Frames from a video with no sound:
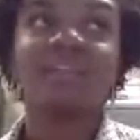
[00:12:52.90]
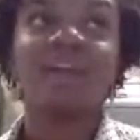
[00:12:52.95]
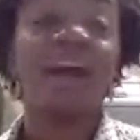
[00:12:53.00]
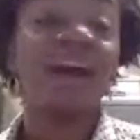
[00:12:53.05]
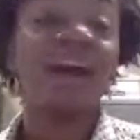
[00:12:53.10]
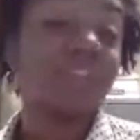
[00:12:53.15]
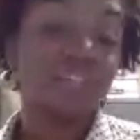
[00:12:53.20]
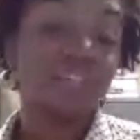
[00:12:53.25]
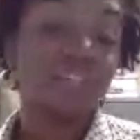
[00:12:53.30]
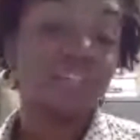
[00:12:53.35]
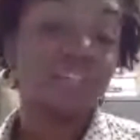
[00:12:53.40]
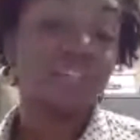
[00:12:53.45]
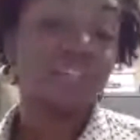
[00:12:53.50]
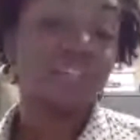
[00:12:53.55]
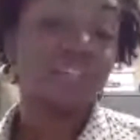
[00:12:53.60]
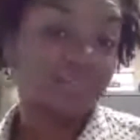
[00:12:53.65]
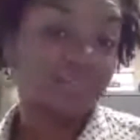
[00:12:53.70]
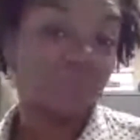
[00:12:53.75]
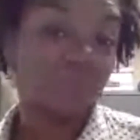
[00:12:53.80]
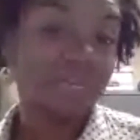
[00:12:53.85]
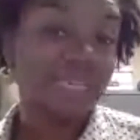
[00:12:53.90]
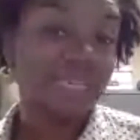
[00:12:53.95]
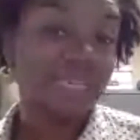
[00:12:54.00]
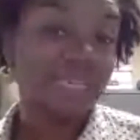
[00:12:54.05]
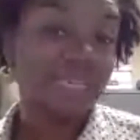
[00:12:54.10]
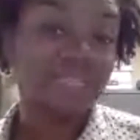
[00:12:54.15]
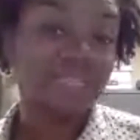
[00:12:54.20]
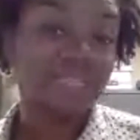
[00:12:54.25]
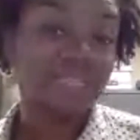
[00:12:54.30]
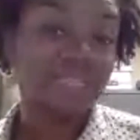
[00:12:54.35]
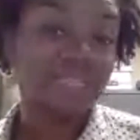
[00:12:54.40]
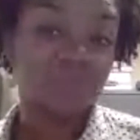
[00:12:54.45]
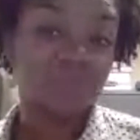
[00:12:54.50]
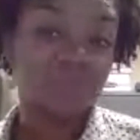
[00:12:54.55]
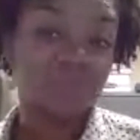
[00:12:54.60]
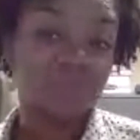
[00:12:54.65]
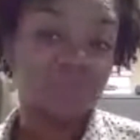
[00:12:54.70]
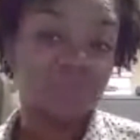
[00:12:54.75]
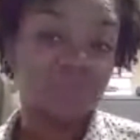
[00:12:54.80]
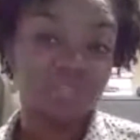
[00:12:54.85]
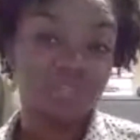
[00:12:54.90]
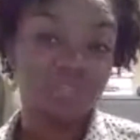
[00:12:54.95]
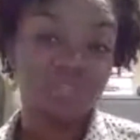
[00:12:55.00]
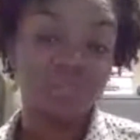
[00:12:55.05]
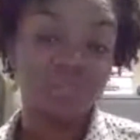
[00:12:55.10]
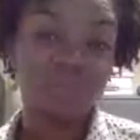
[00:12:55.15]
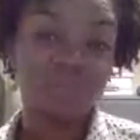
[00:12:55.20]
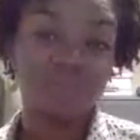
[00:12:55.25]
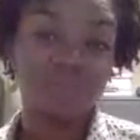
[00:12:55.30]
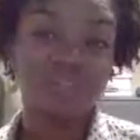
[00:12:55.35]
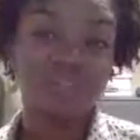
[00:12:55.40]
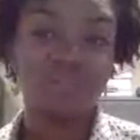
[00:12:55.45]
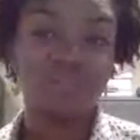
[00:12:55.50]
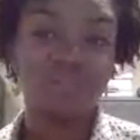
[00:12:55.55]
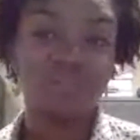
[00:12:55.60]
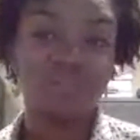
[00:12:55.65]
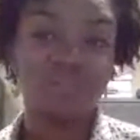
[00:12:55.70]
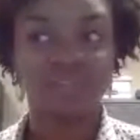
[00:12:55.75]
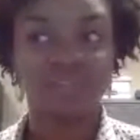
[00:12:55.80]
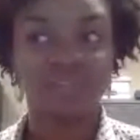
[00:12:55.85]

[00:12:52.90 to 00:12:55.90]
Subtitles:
honor what he said he was going to do, and so then it's